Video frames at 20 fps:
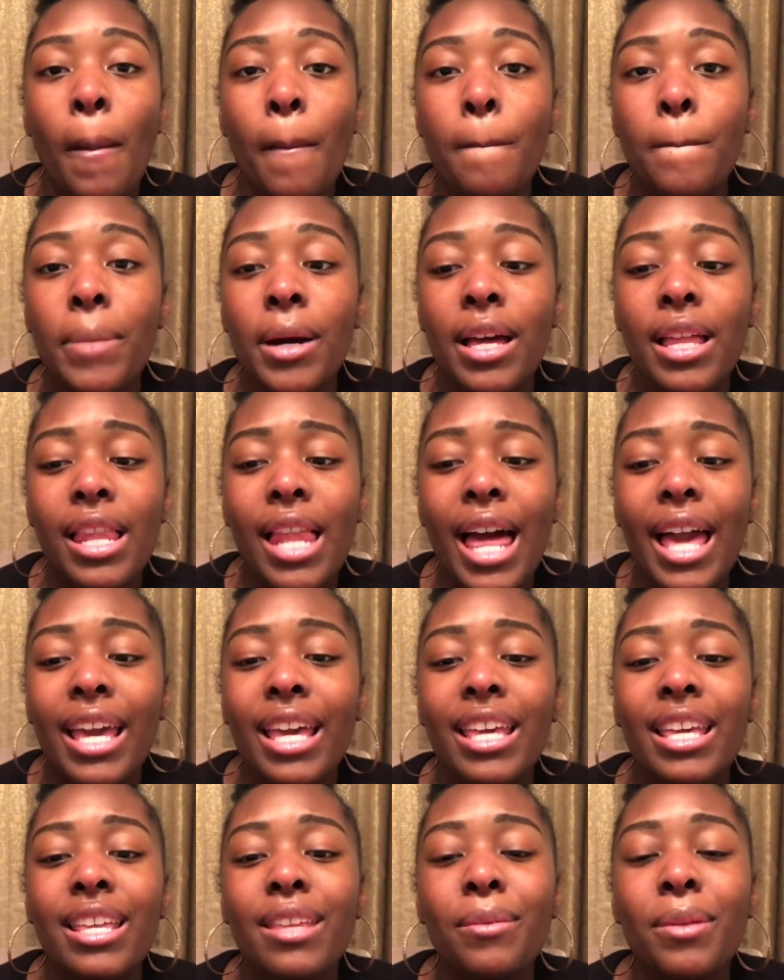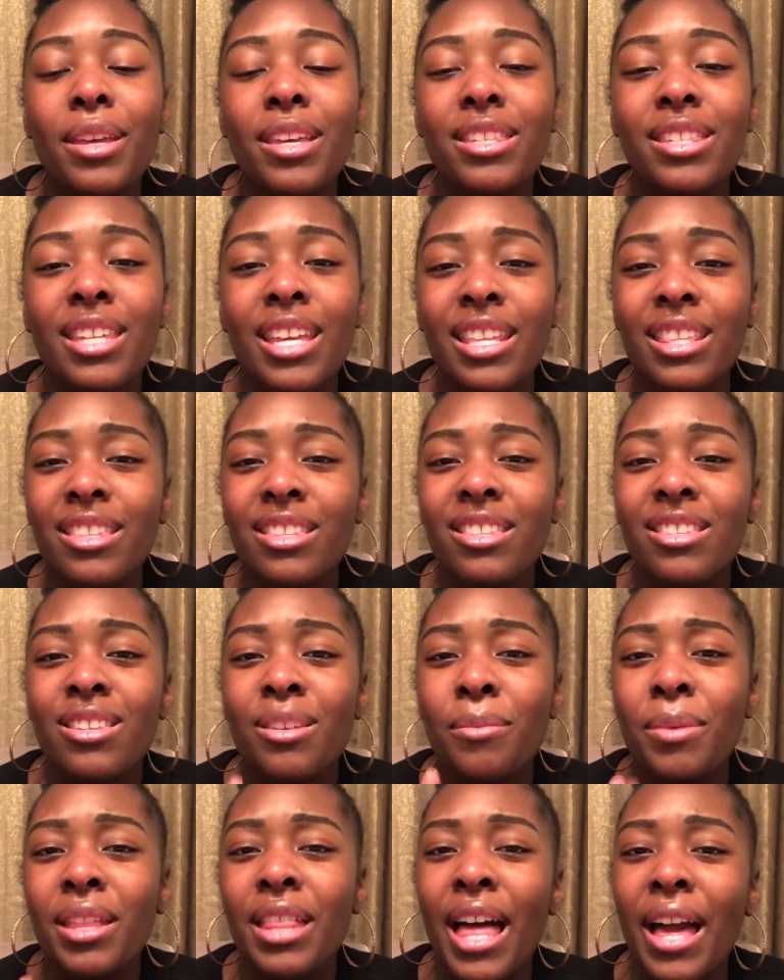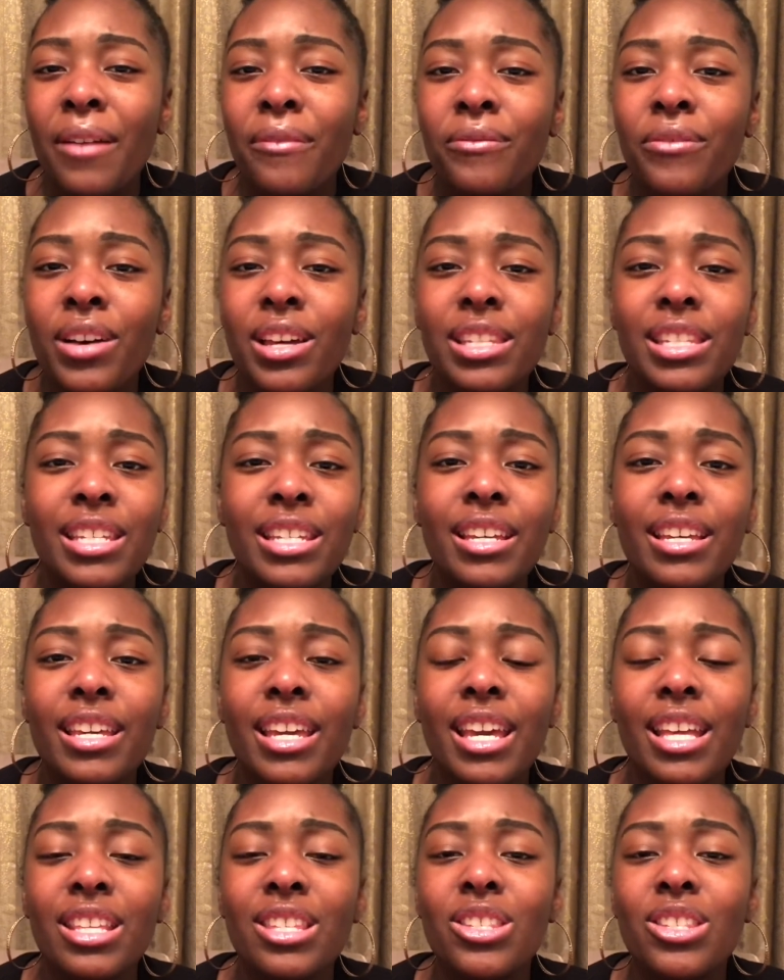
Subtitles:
But like it's getting to be like fuzzy again,